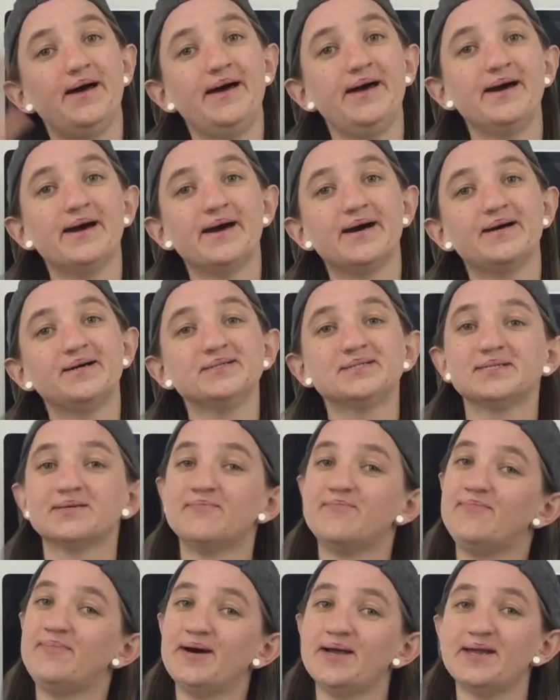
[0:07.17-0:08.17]
Hey guys,
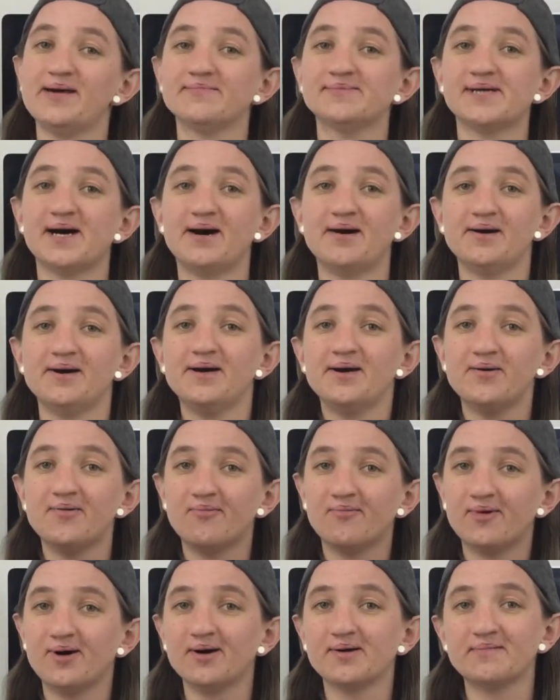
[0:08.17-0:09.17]
my name's Holly.
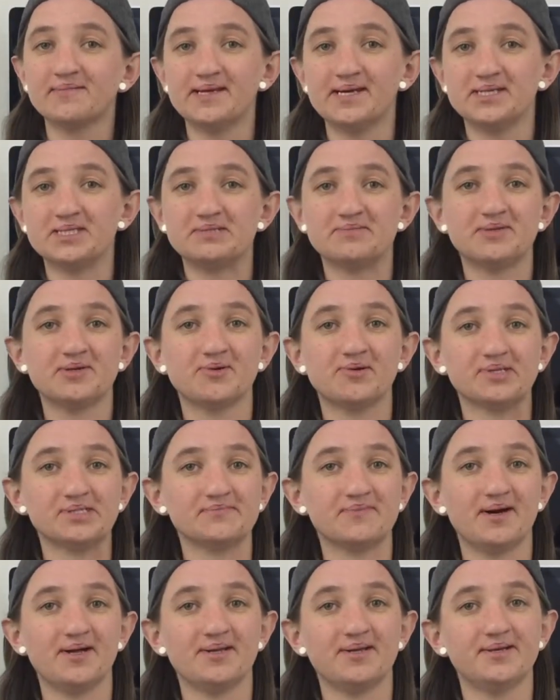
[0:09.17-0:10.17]
Welcome to
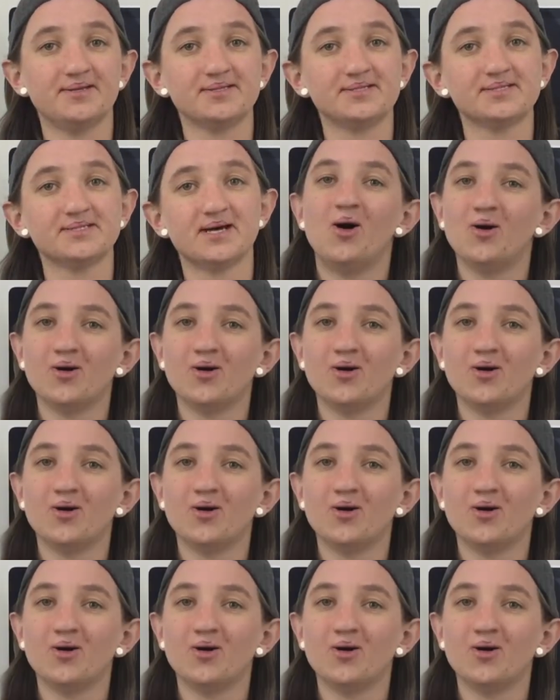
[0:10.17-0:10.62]
HBCorrespondence.